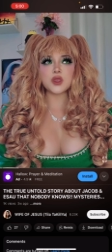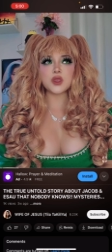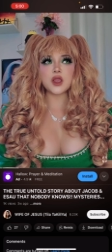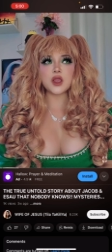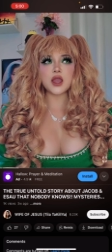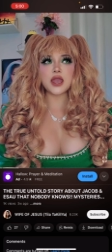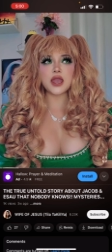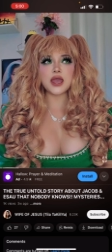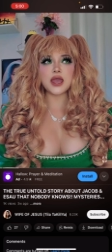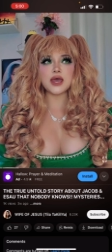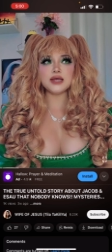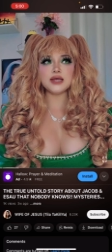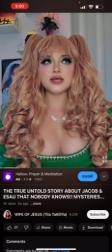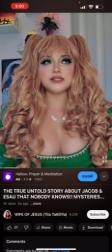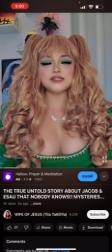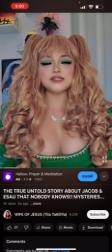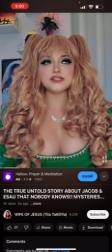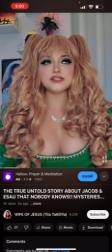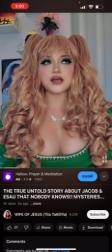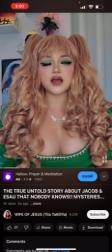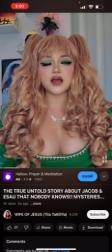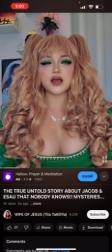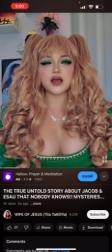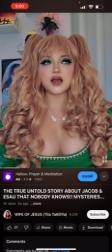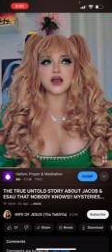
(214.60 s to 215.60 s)
and
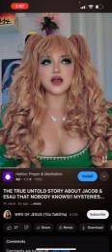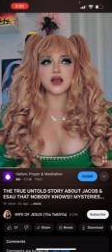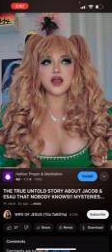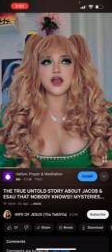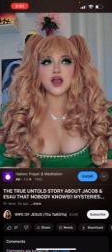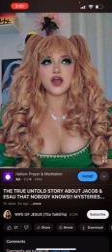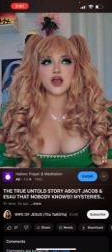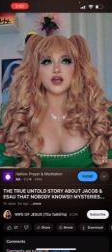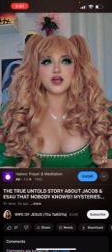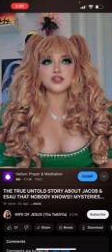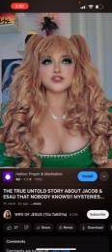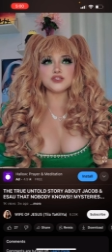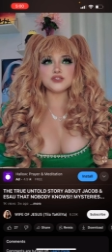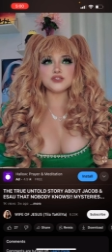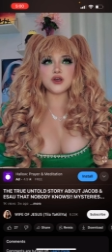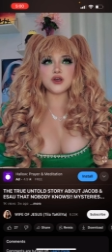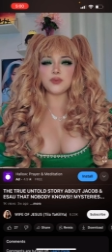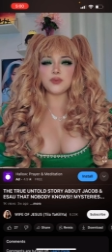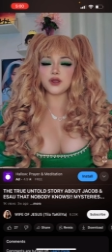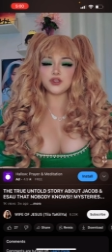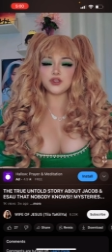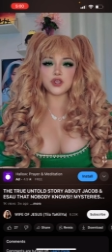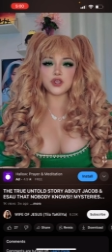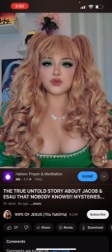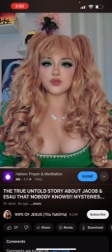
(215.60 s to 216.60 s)
uh, so,
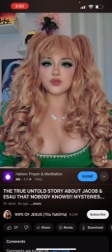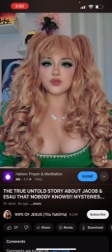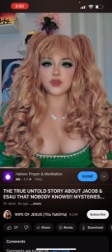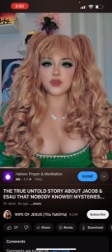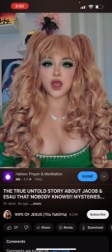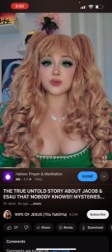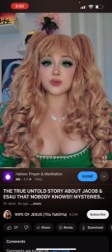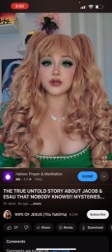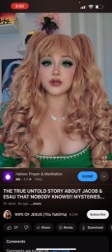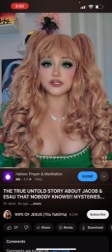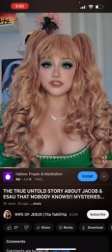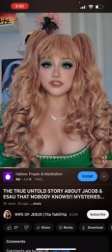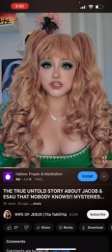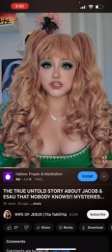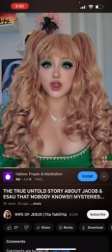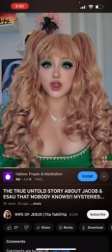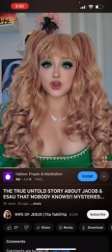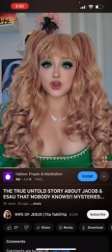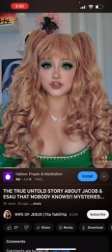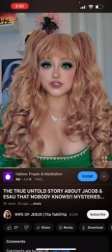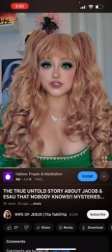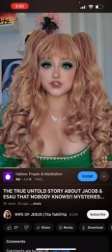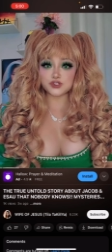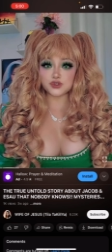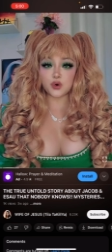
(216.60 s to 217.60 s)
but you, I'm going to tell
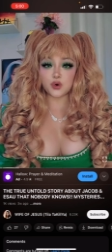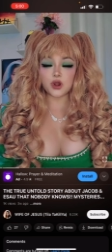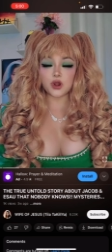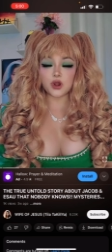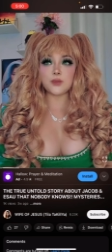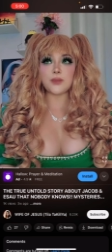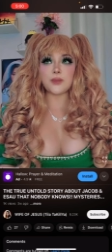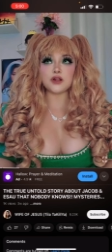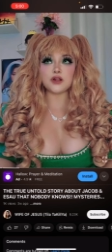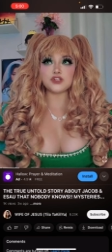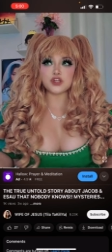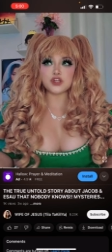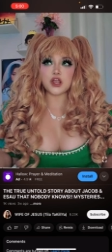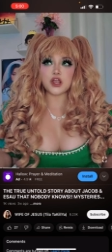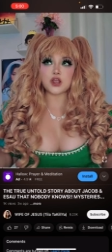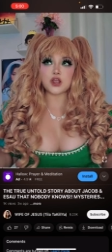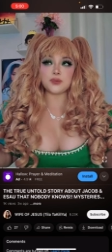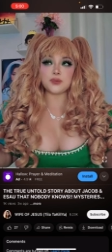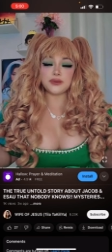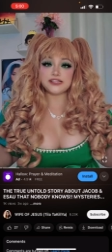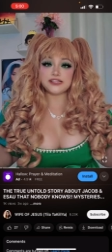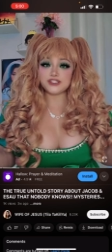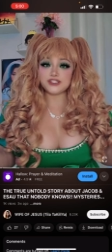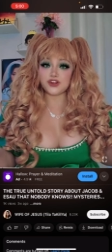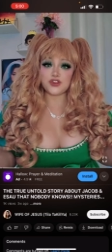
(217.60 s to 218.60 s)
you the story about Jacob
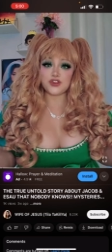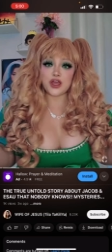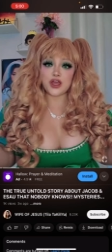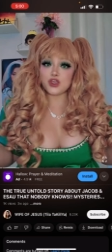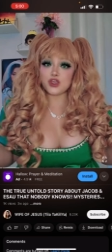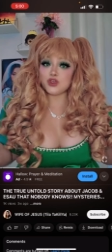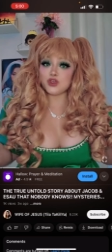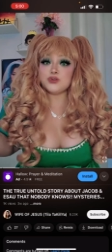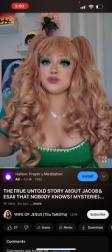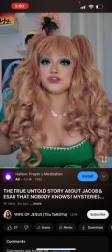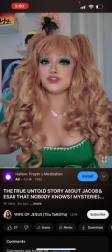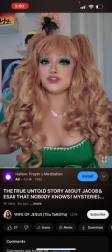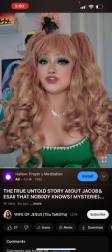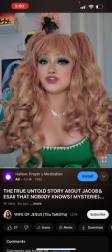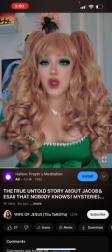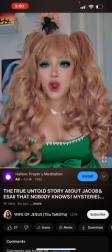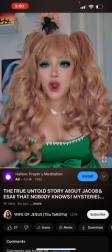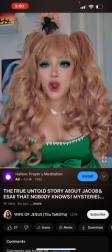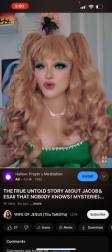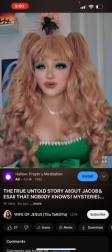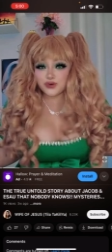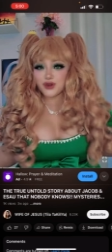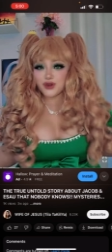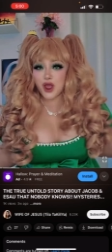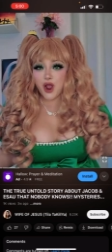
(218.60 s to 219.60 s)
and Esau that you
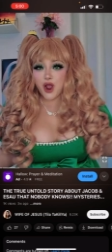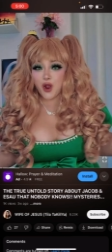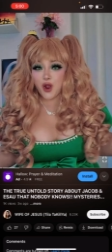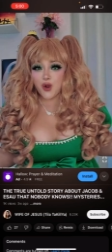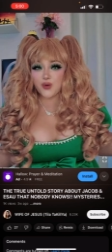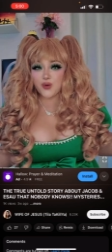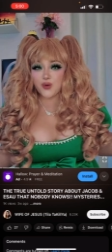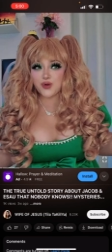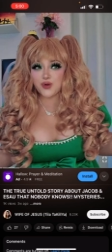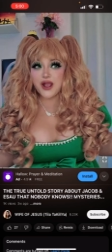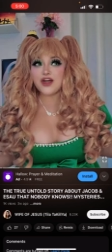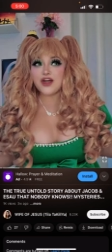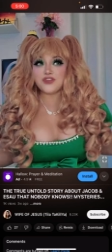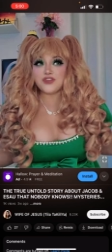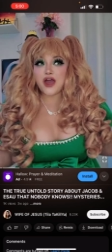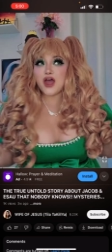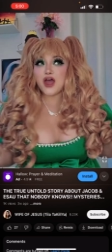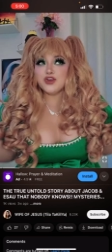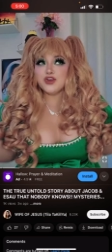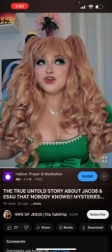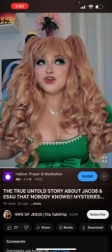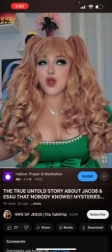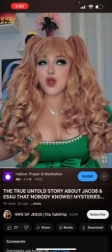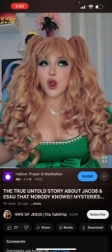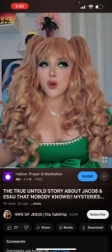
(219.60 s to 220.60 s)
don't know,
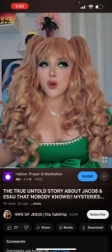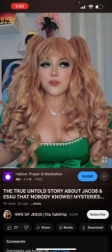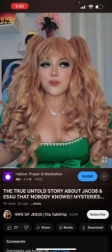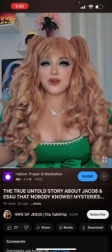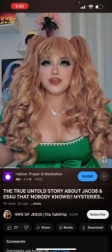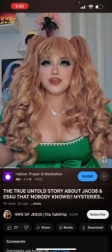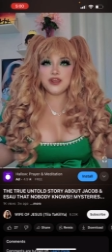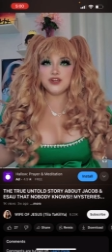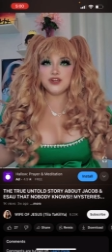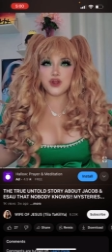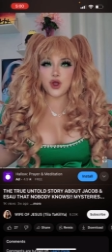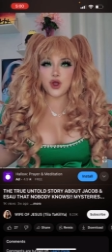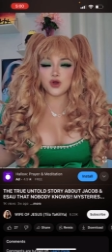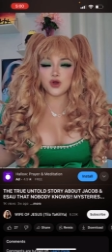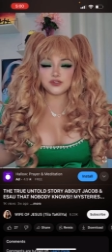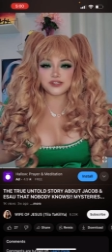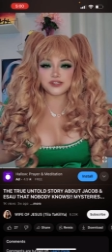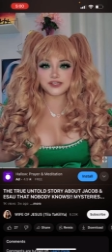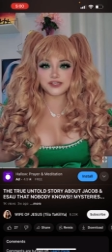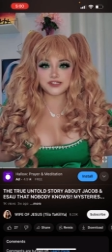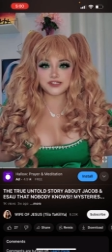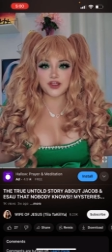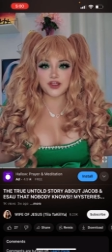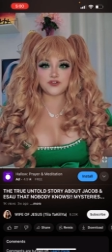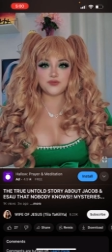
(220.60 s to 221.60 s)
that nobody knows
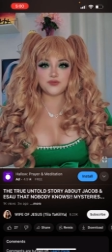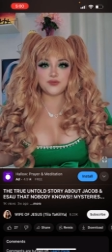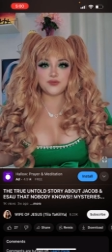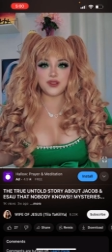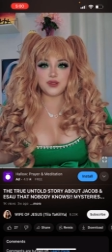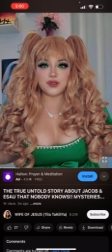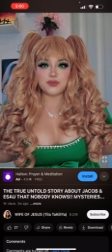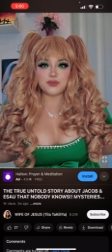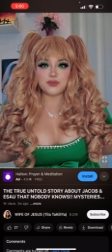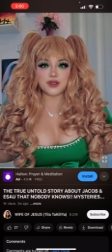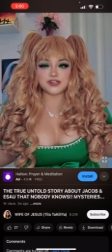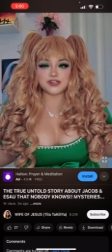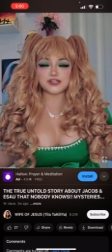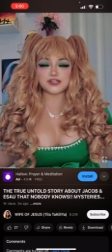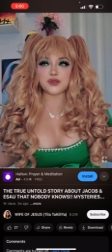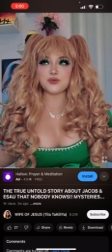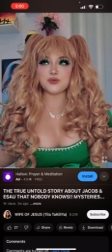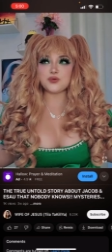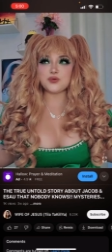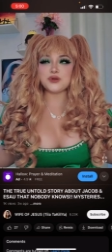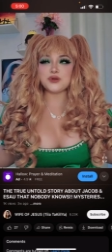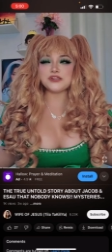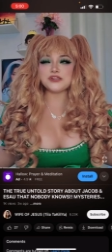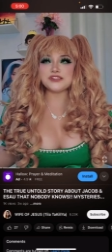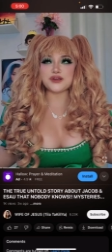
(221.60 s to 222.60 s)
except for me because
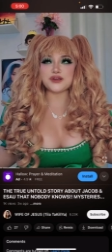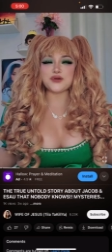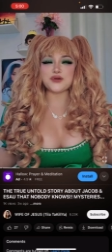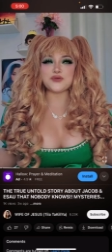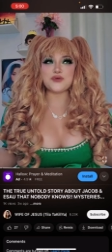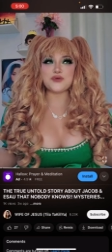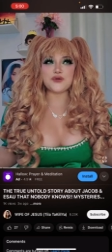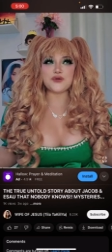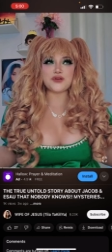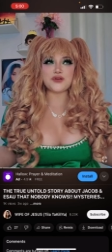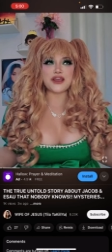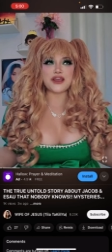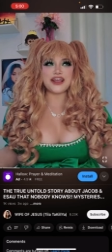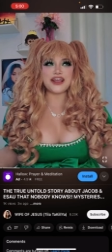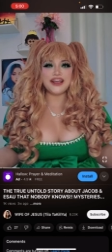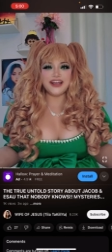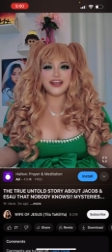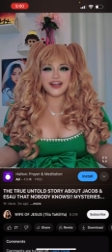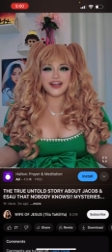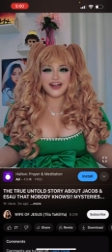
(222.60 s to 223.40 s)
I'm wisdom, okay?